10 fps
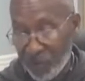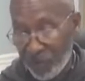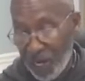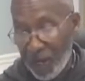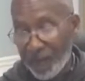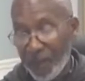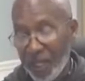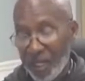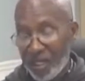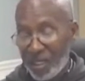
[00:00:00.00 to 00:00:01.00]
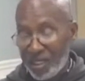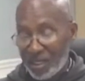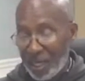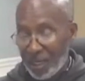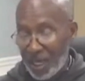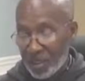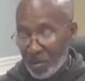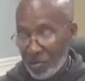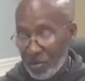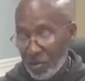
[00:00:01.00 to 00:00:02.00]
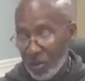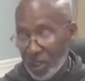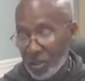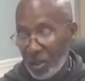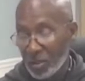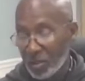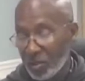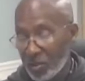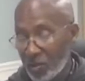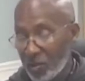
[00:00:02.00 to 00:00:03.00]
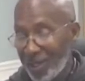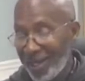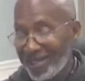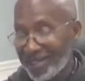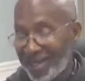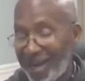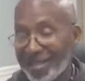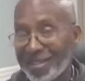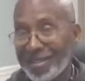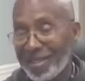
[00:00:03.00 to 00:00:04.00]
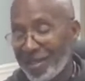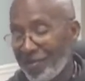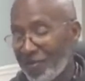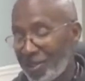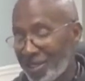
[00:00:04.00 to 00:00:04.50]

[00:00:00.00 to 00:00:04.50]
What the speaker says: All right? Psychological triggers, also known as cognitive